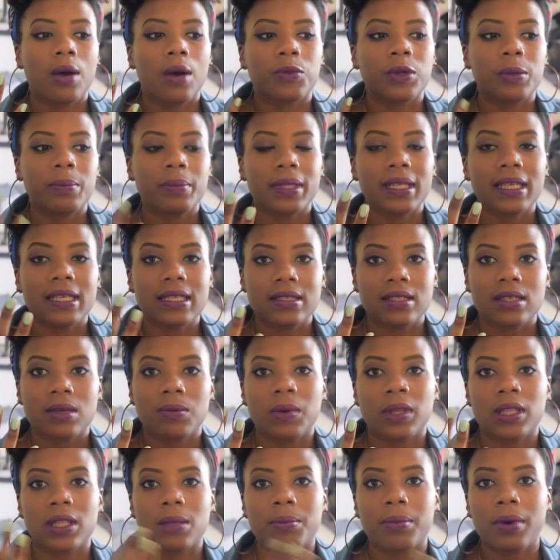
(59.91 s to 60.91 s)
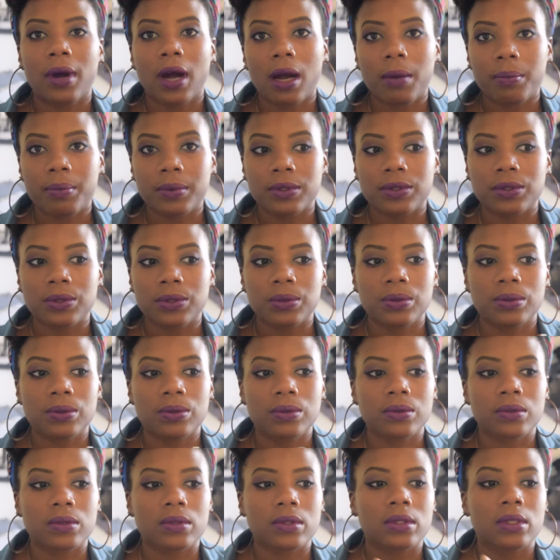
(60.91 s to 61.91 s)
replaced it with the proper
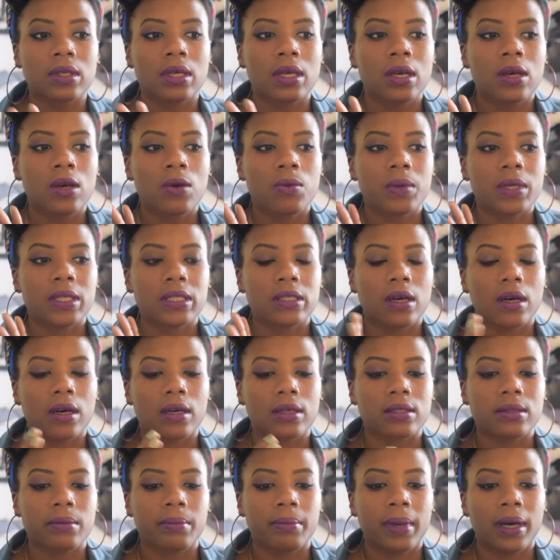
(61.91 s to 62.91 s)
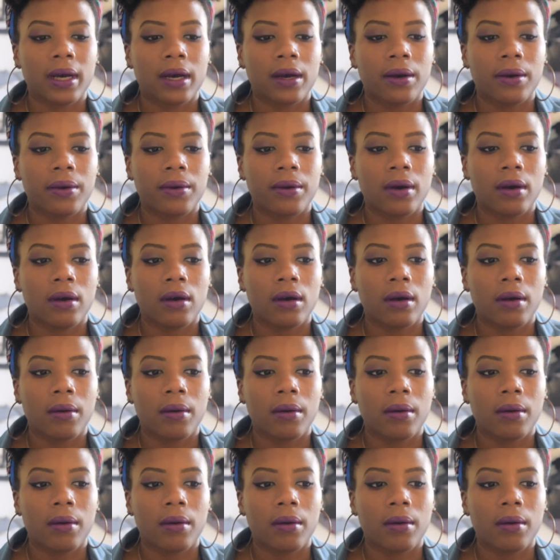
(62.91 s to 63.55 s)
tools. We talked about